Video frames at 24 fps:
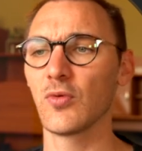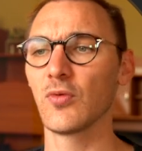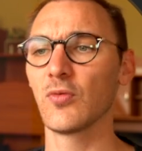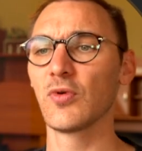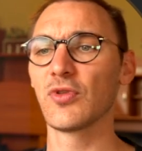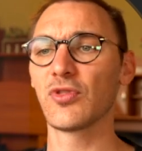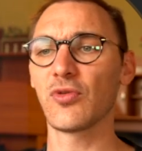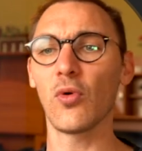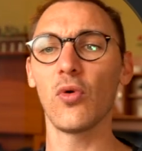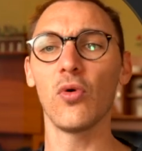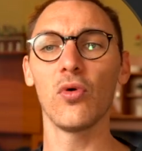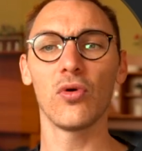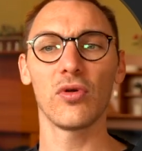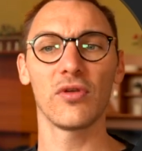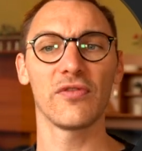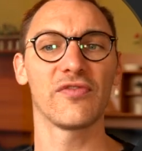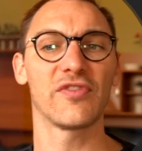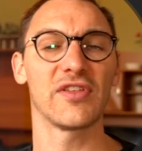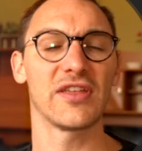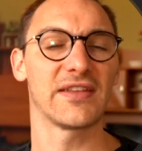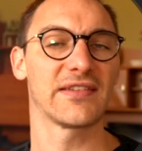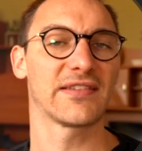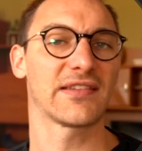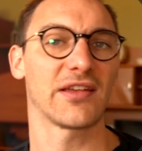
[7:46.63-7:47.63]
with all of
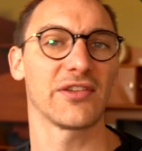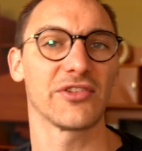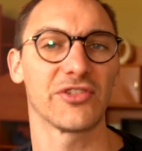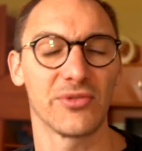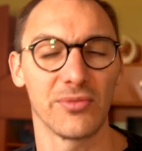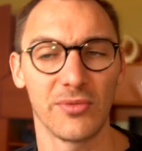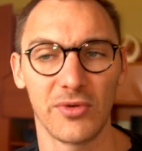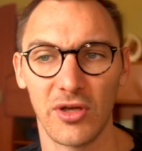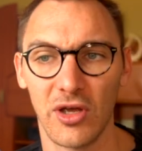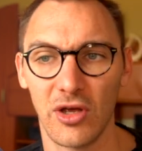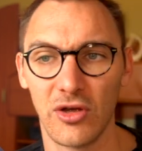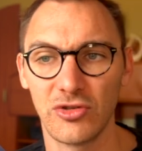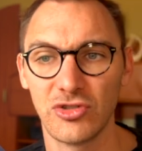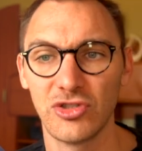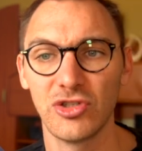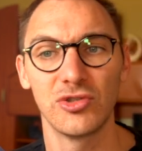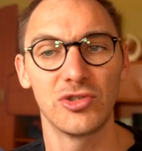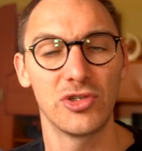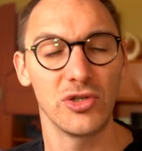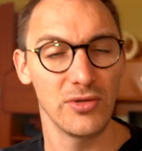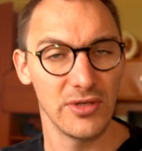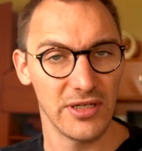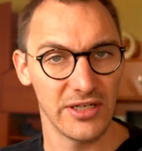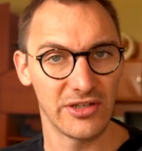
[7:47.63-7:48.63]
these custom codes, you
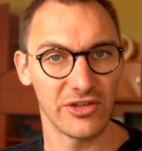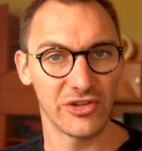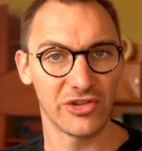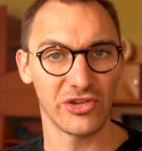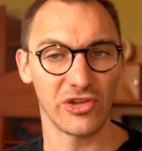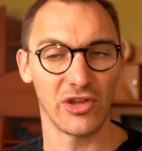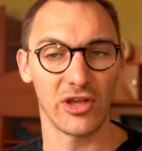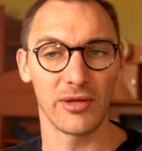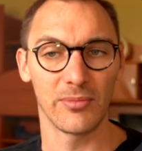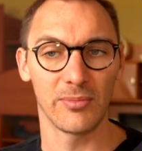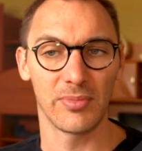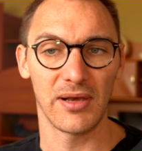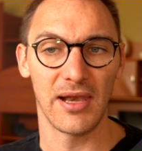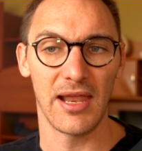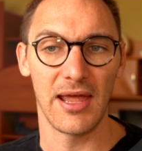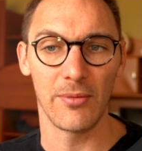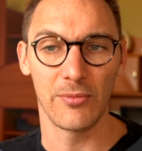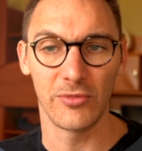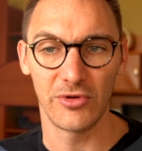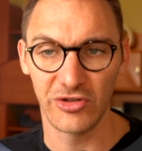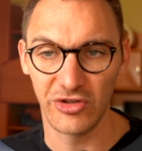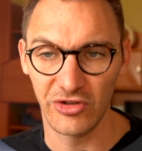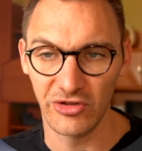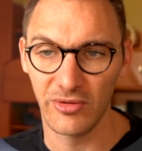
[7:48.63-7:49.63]
do need a site
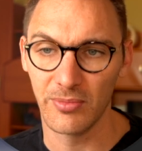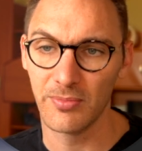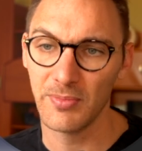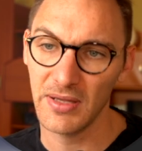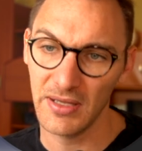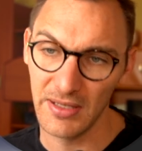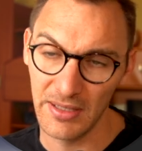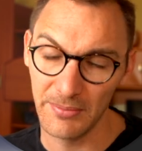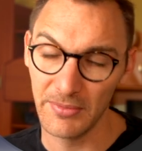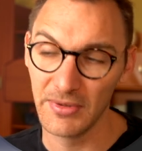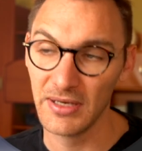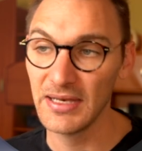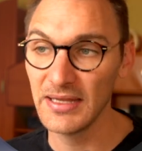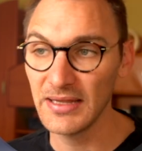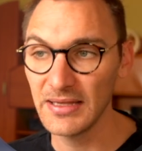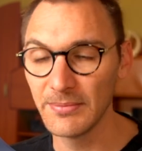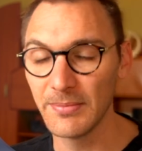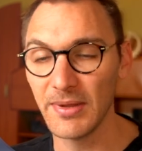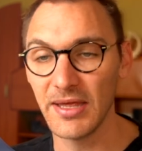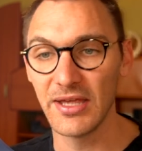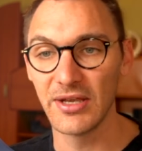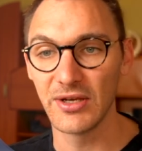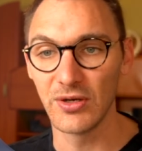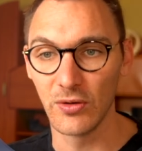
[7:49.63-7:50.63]
plan, which is a little
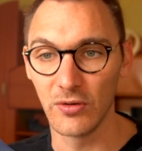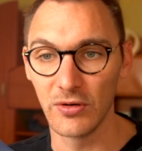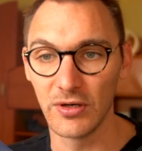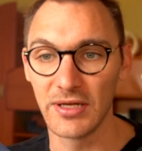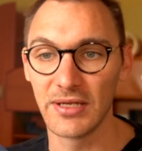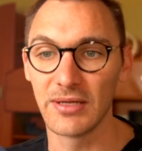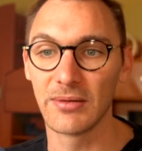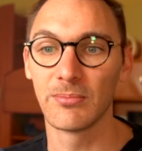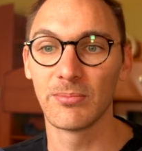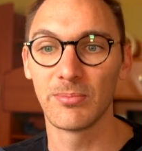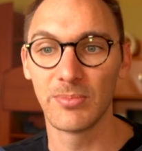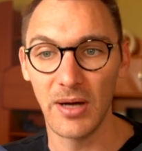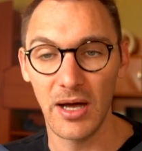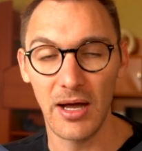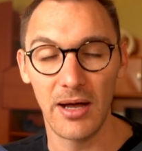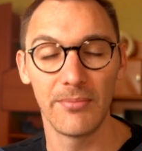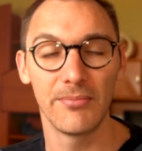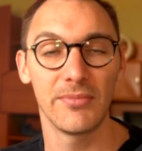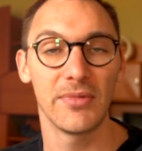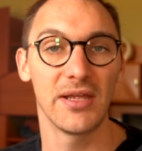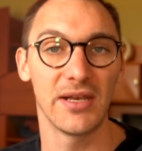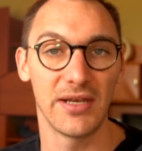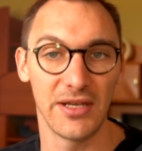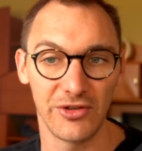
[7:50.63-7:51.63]
bit annoying,
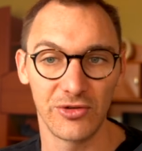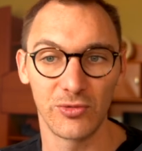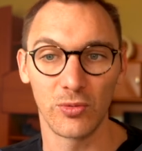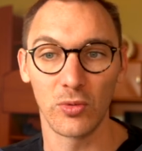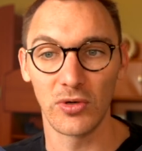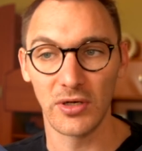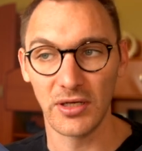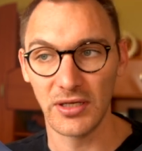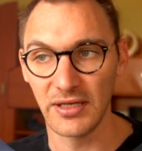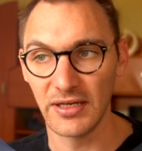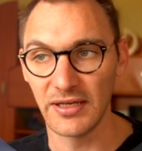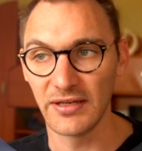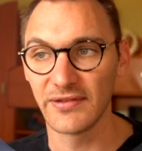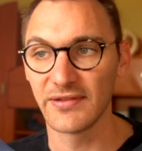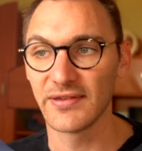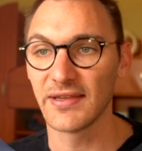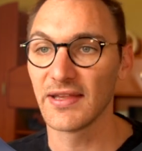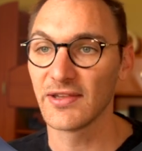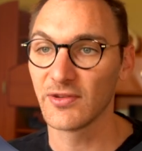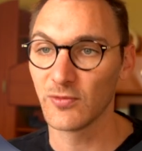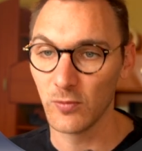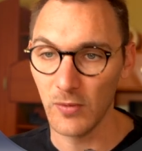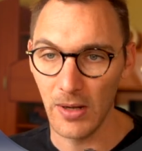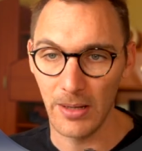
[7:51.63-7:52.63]
but it is what it is.
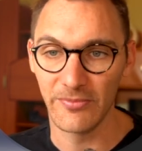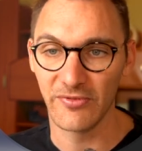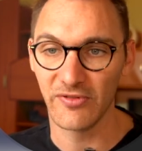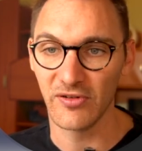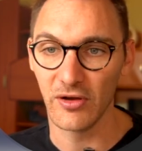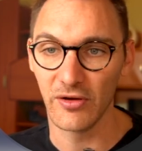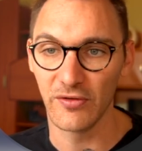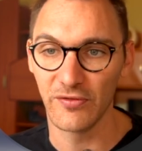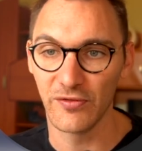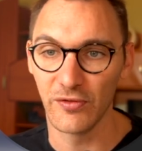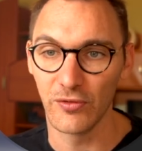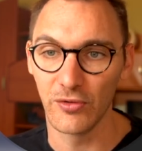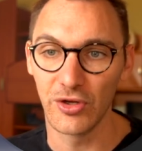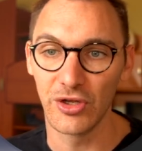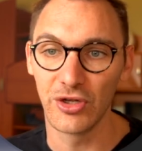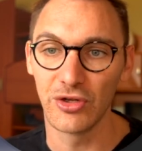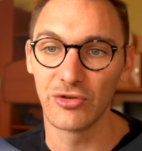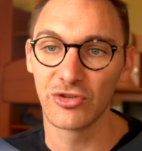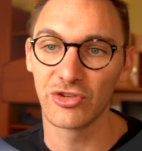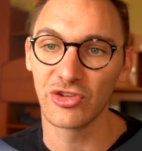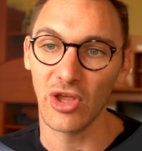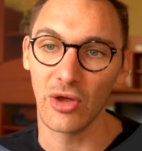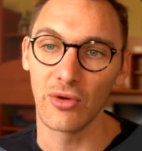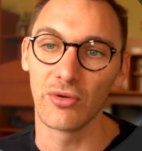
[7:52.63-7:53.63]
That's Webflow for you.
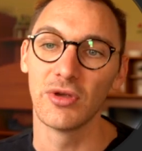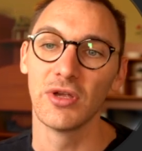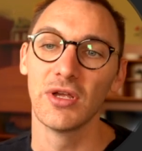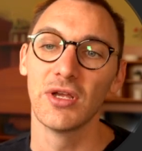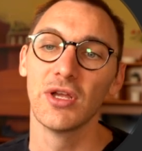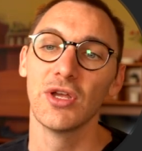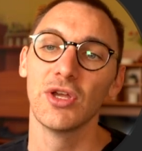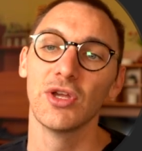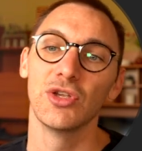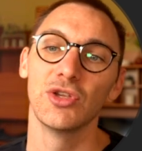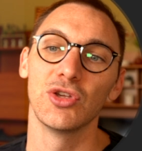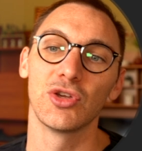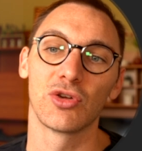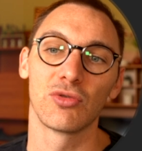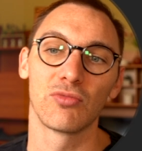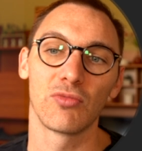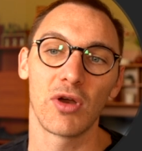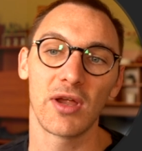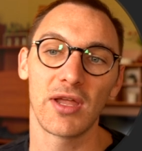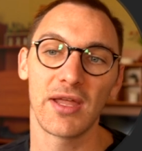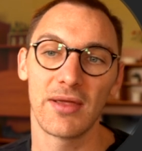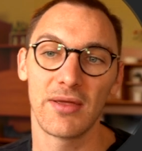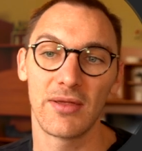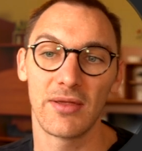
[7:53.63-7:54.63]
So you can
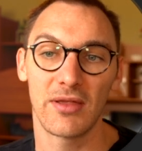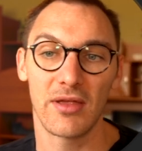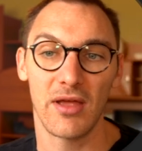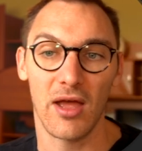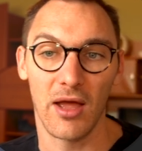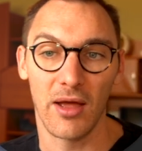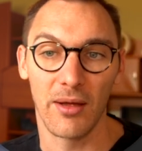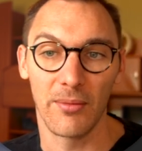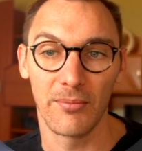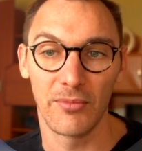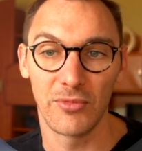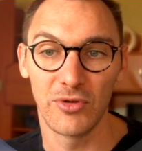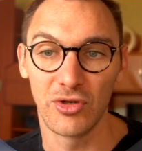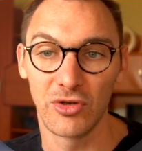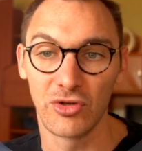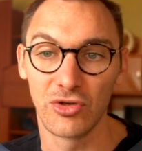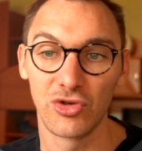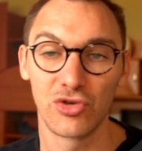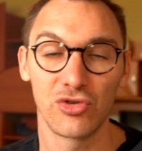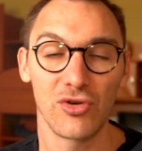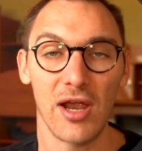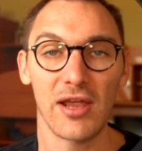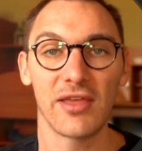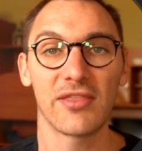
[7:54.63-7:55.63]
write it, you
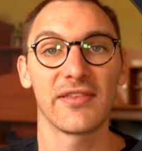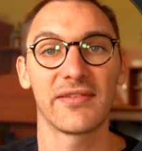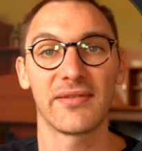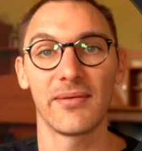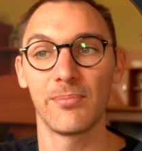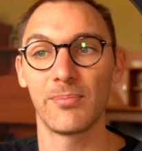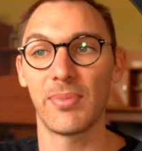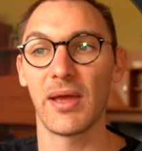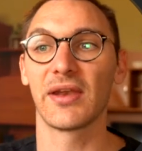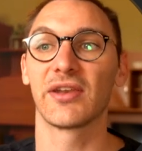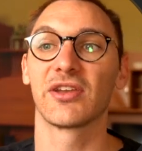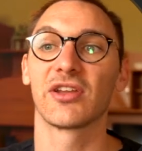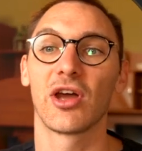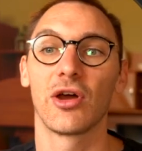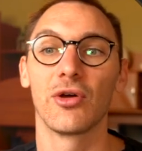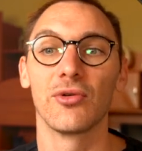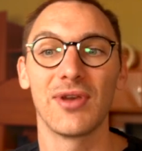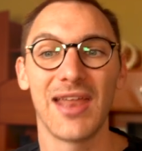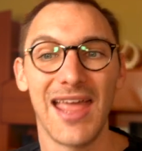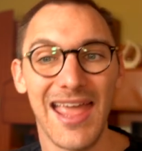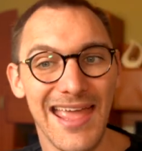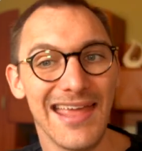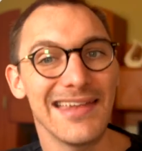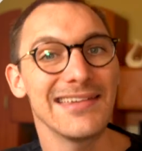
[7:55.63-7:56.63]
can drag this embed
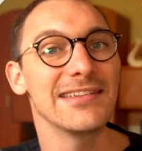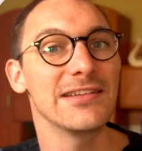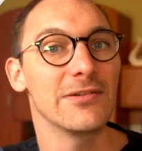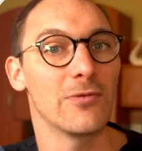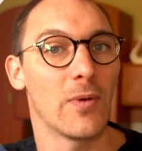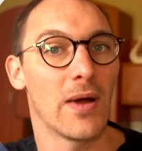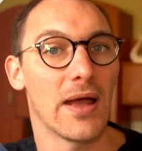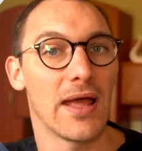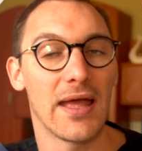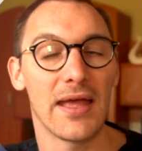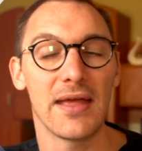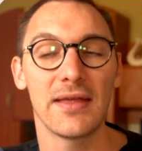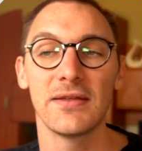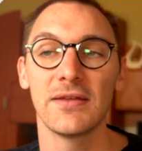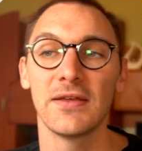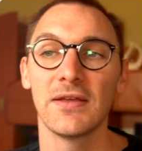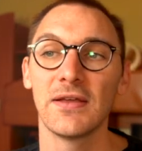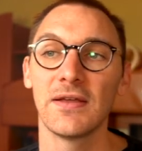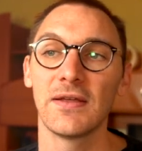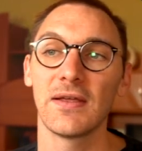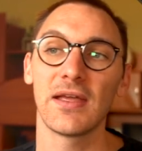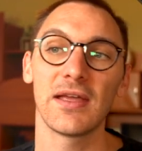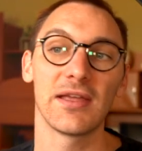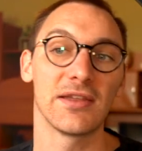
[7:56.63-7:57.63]
code anywhere
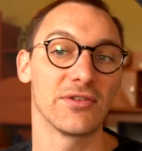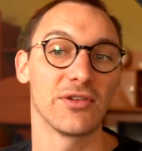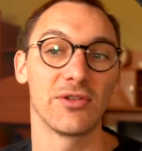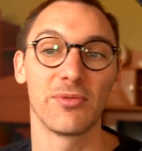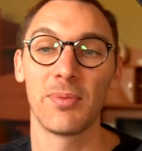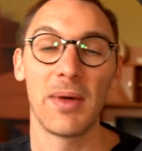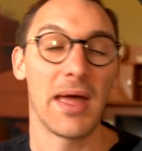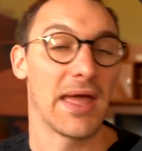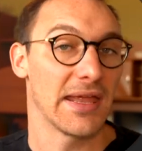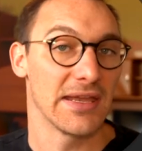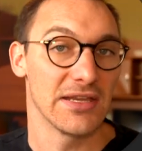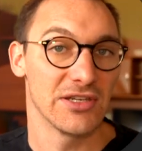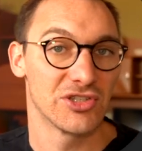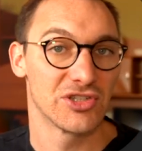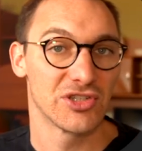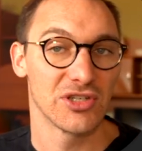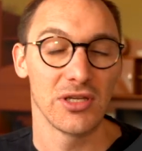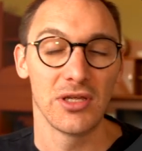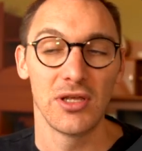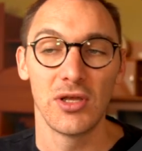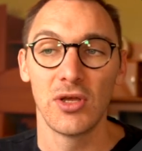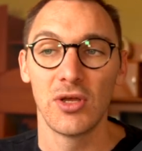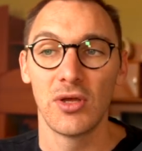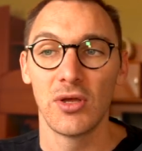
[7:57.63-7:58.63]
in the page.